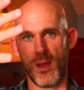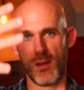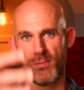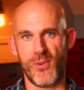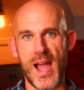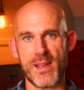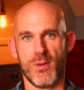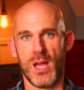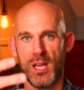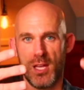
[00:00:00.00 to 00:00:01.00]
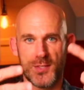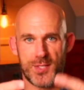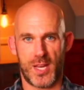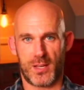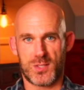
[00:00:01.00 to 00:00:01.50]
5,
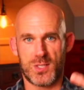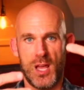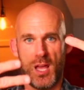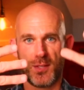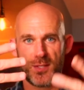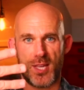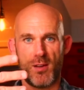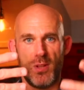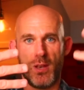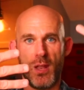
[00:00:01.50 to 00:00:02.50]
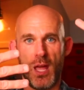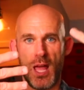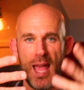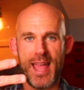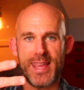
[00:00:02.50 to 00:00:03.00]
6, 7,
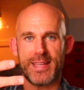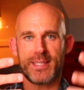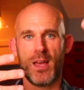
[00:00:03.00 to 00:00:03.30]
8,